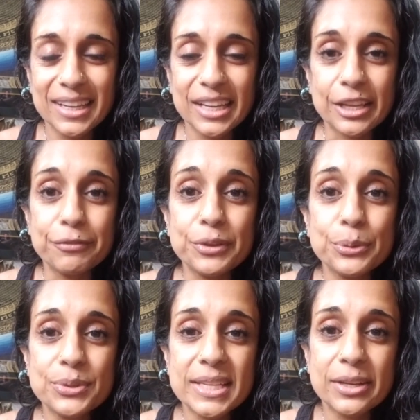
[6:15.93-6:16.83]
If you
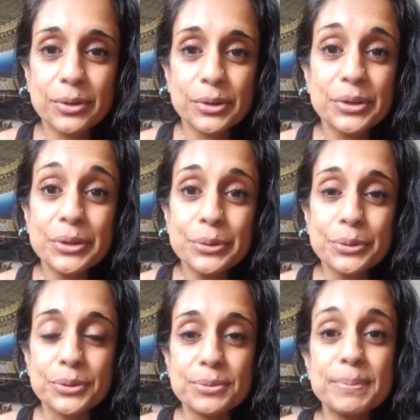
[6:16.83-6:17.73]
hear
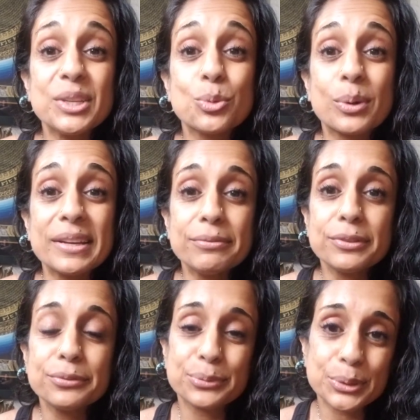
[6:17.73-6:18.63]
news, be
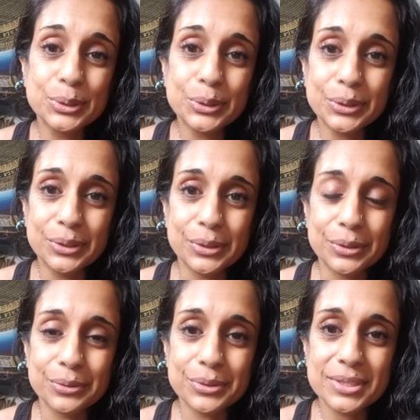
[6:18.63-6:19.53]
grateful for good
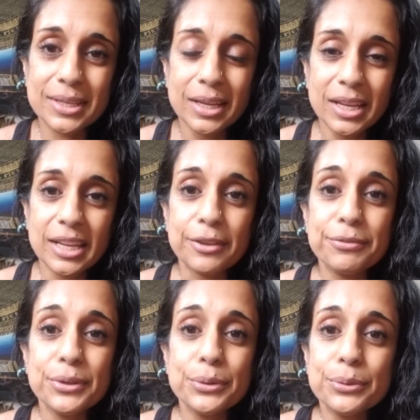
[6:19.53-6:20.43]
news. If
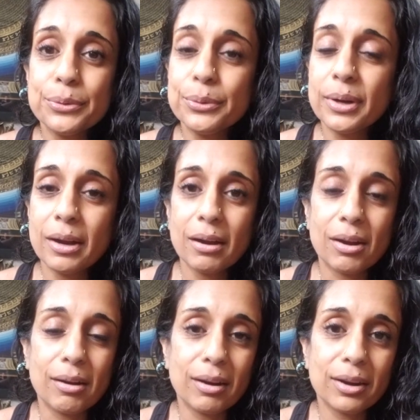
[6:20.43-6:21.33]
you
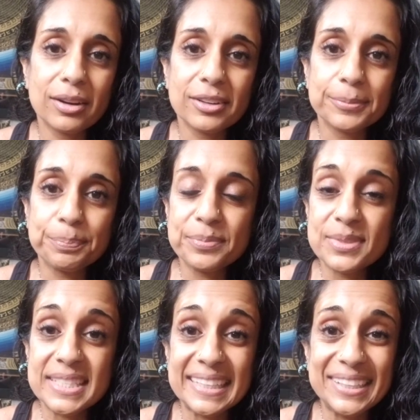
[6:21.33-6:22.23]
are
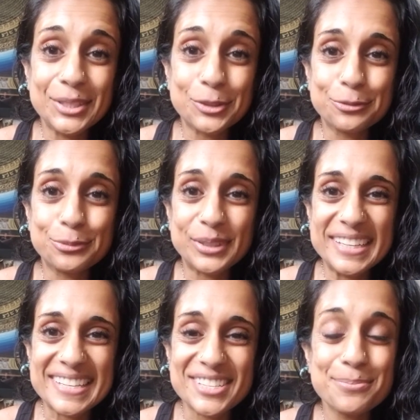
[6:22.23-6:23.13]
seeing your
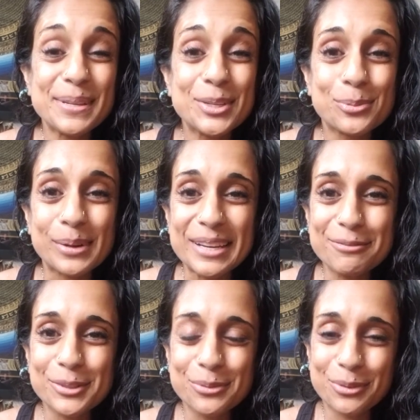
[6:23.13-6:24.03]
fridge, be
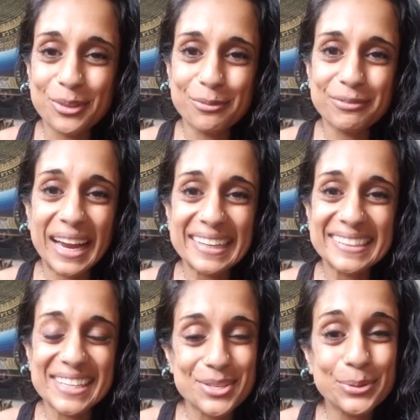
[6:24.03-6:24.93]
grateful for the fact
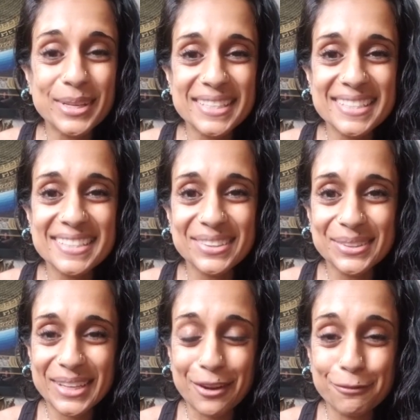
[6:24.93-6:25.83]
that you can still
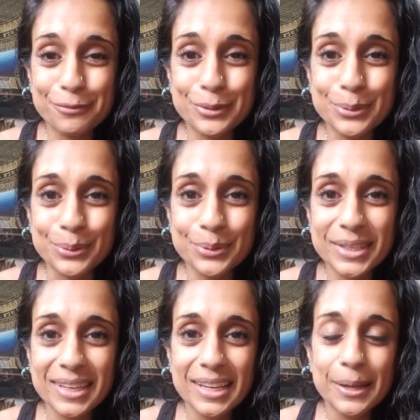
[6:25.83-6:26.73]
get food.
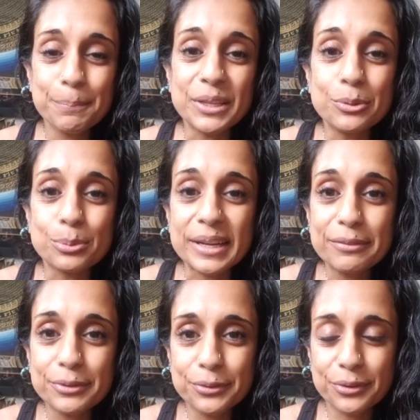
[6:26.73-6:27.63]
Be
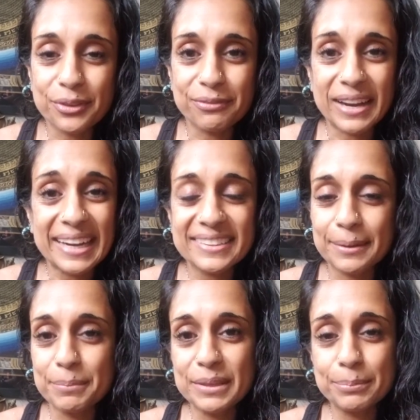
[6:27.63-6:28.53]
grateful for the fact that
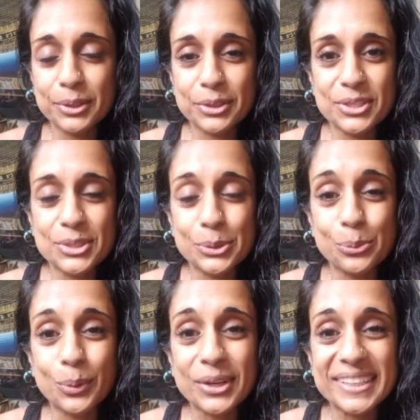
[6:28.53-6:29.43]
people are still
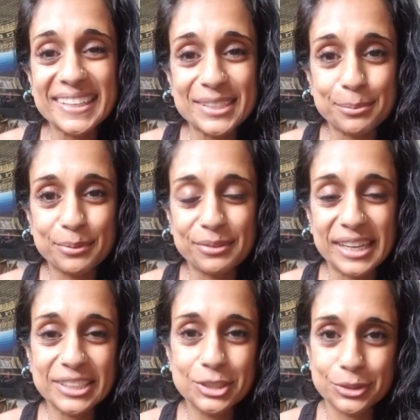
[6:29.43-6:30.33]
working to
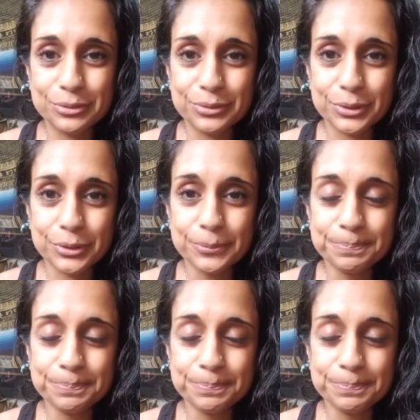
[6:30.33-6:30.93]
provide you food.